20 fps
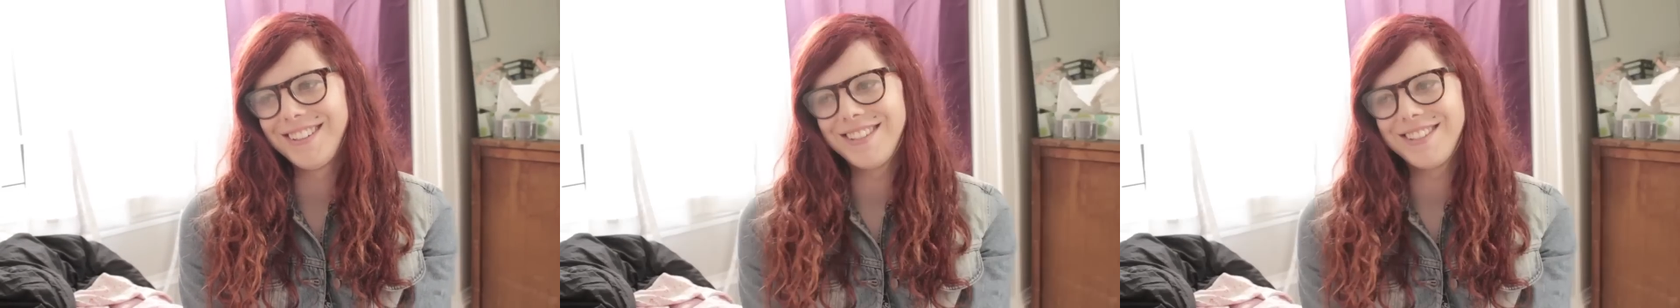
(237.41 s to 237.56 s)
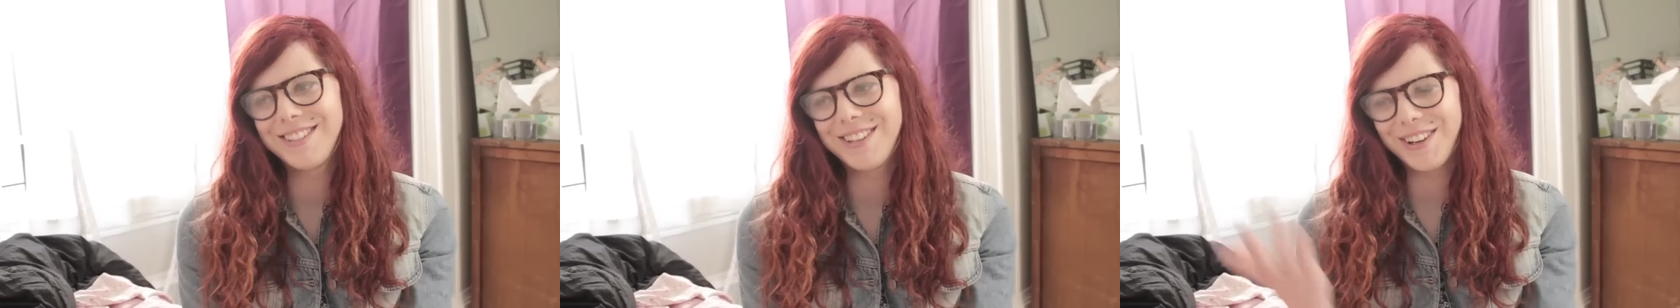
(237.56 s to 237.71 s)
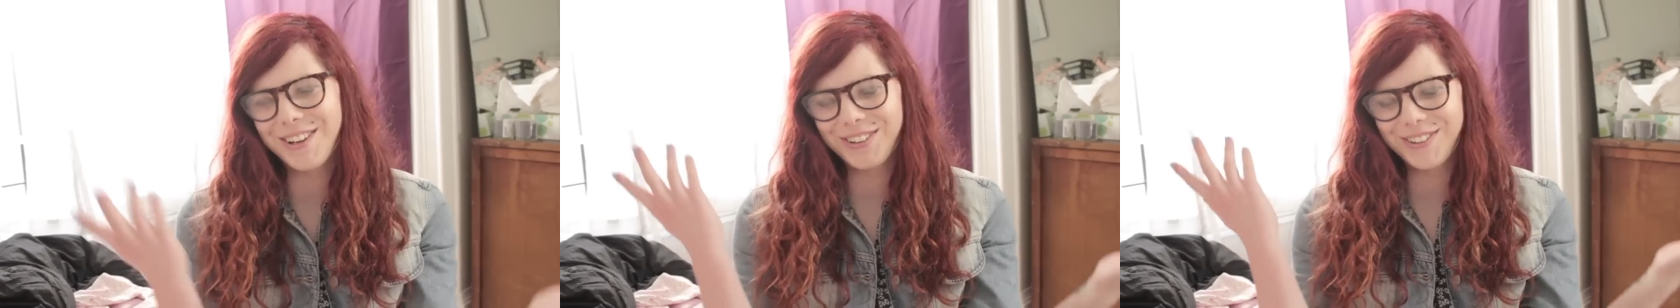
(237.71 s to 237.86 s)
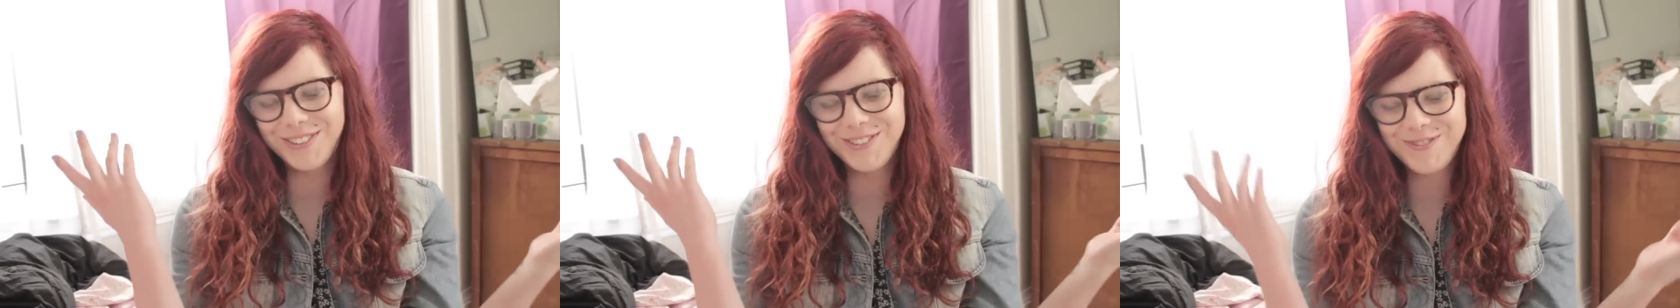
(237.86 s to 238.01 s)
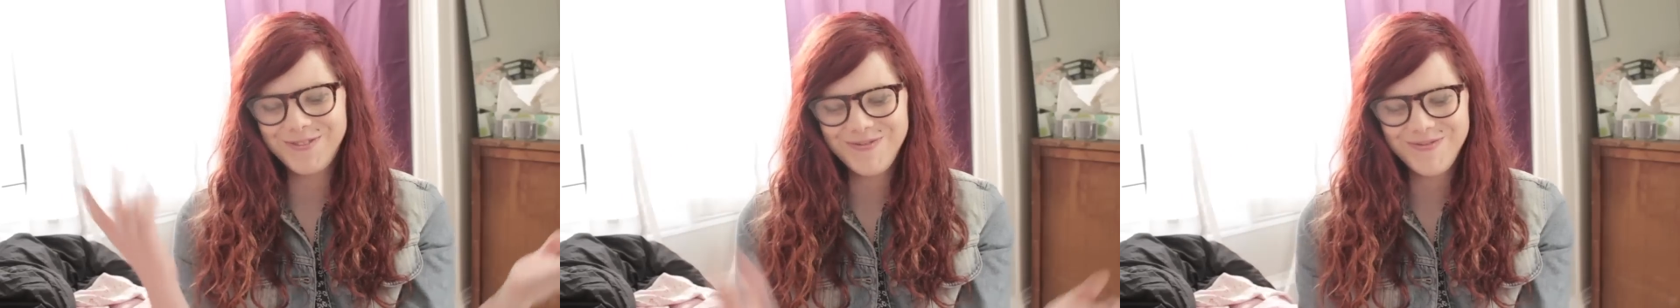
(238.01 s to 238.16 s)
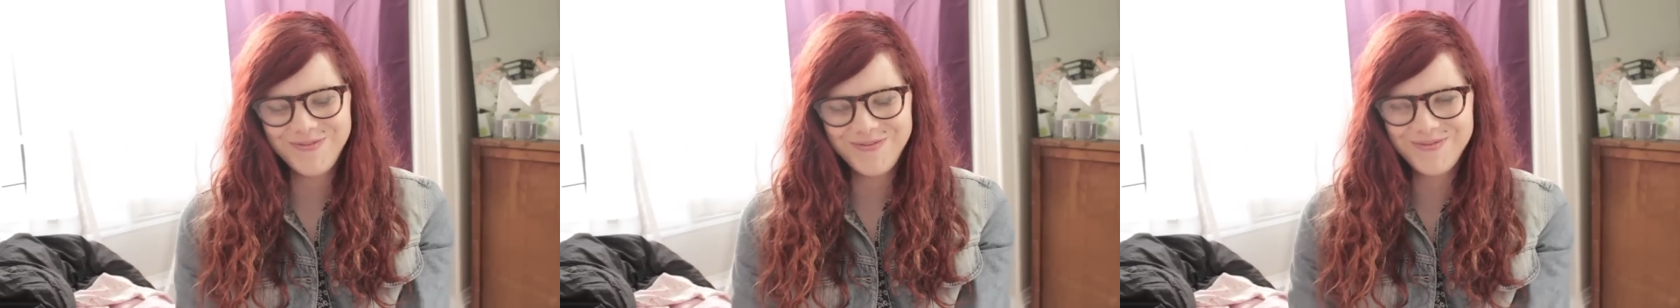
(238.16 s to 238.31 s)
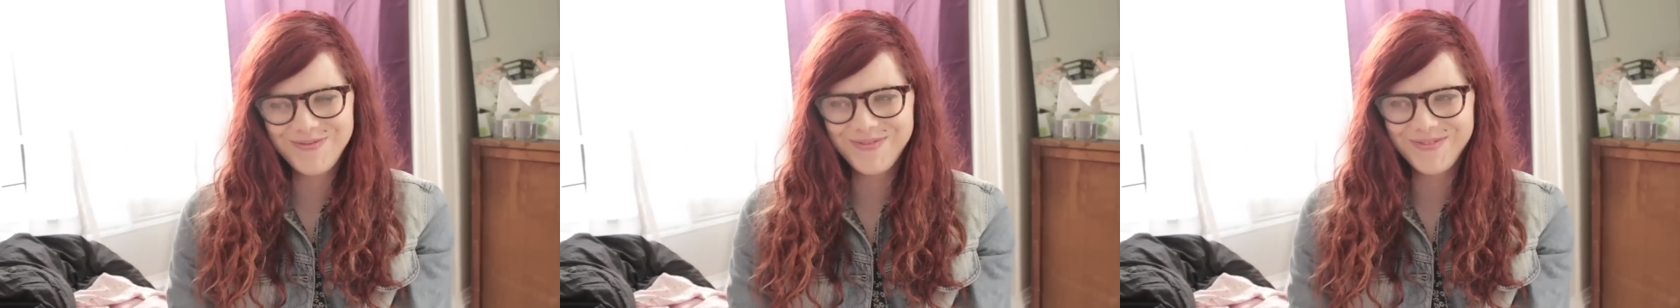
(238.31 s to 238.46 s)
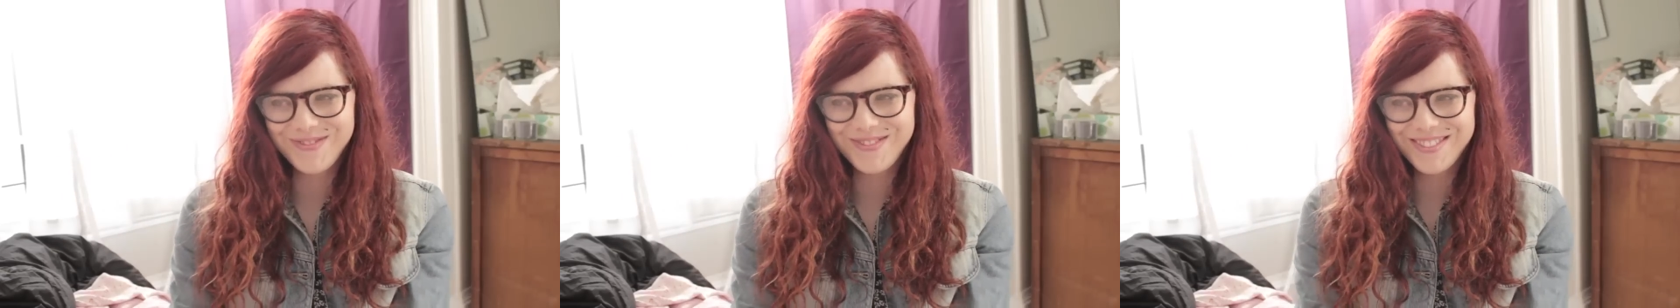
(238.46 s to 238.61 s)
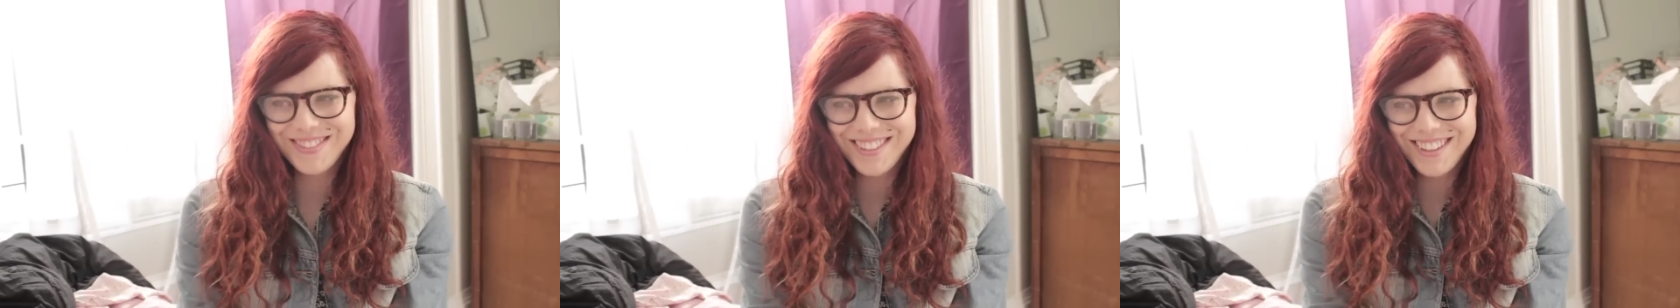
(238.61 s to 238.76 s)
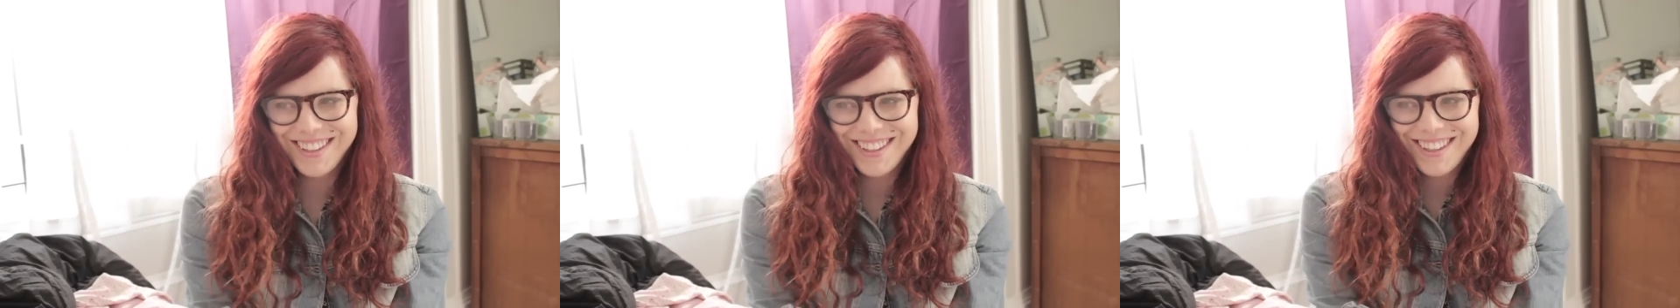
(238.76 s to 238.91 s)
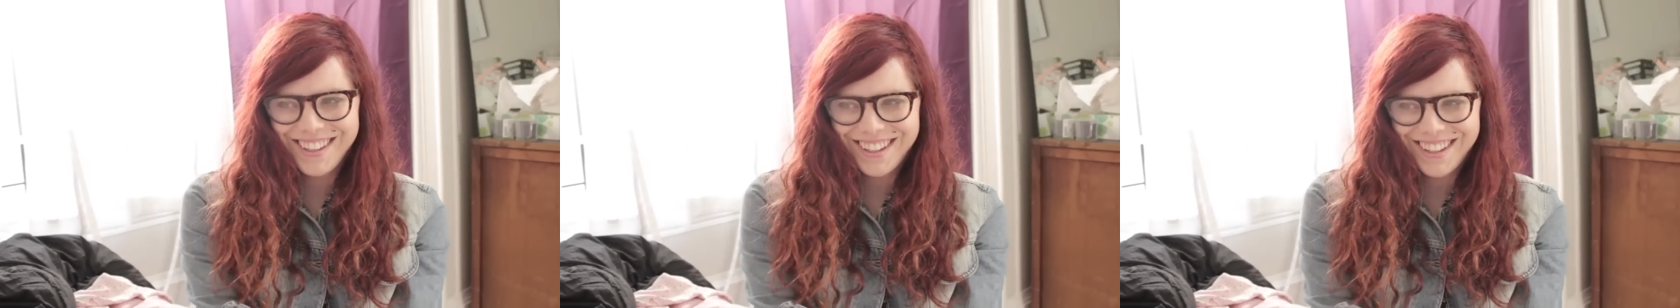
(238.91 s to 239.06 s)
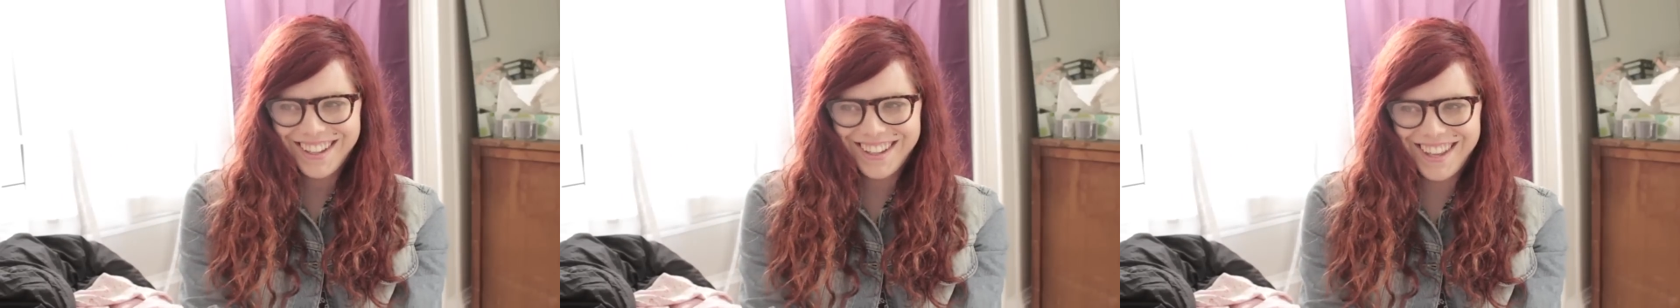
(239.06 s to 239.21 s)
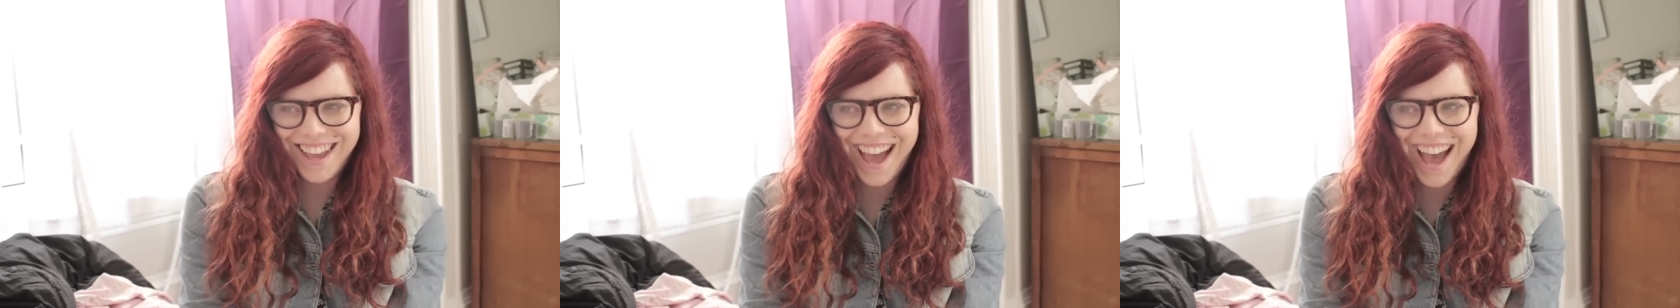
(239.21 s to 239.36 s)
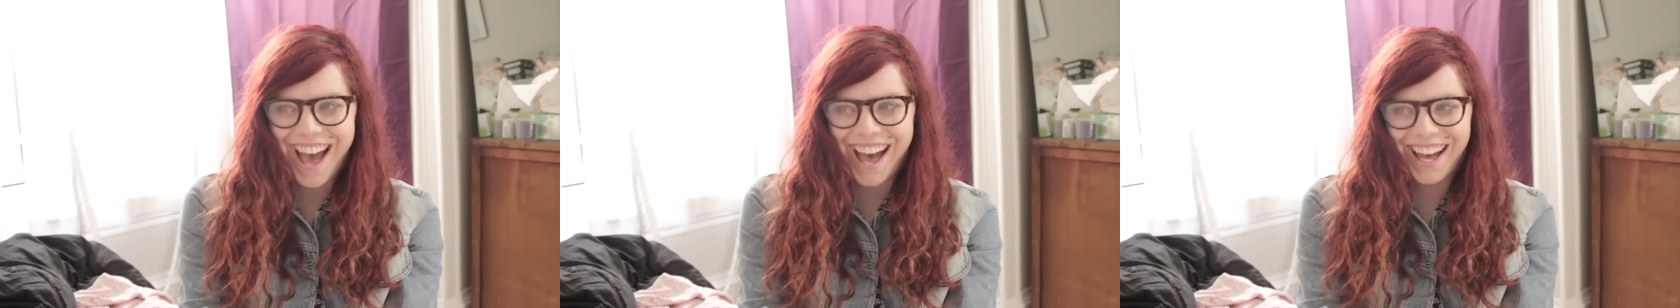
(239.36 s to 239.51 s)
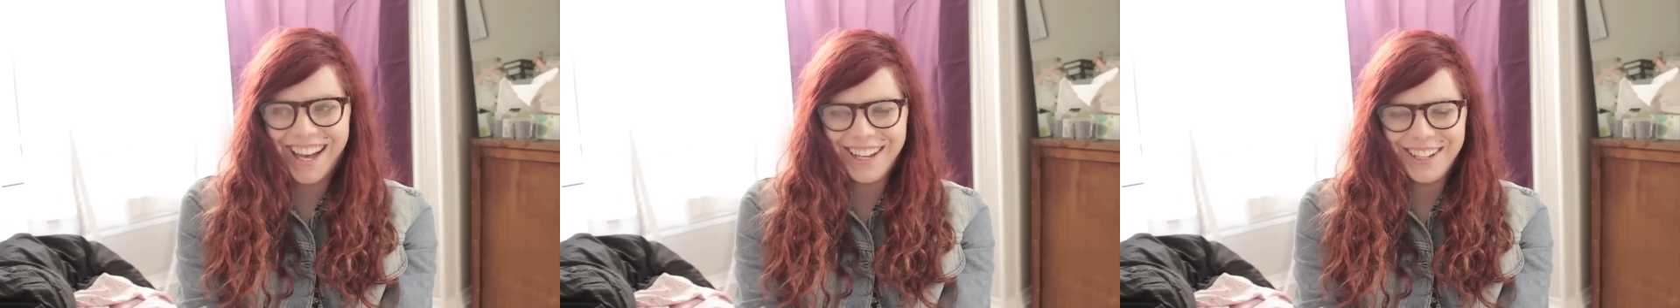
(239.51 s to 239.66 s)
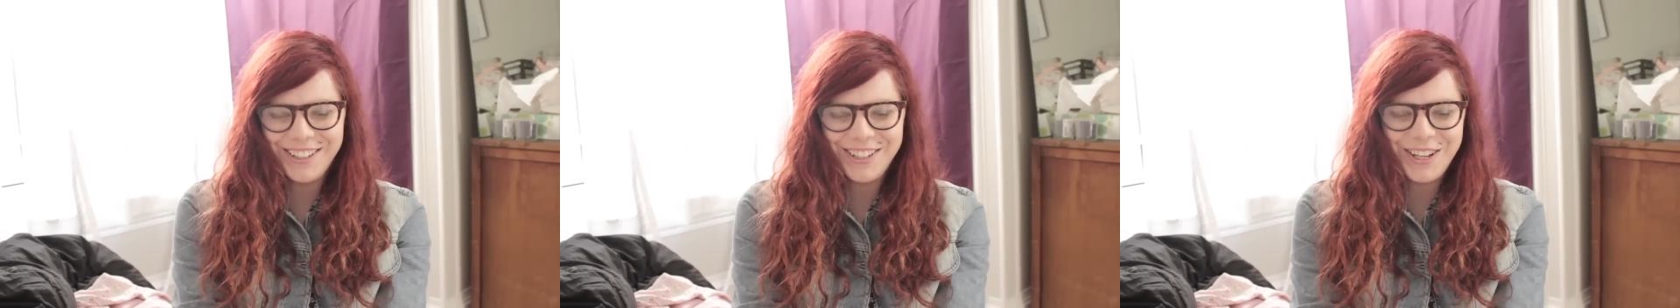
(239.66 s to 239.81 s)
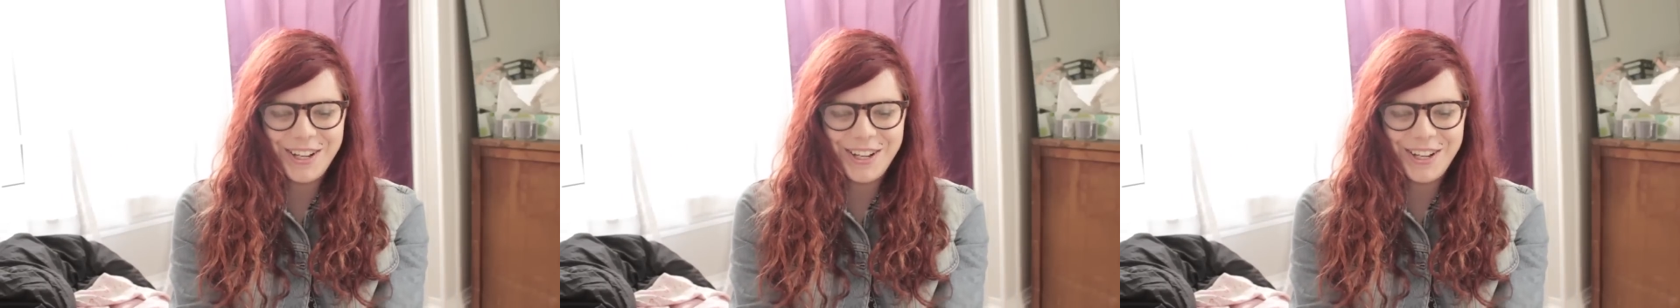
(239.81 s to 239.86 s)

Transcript: So, yeah,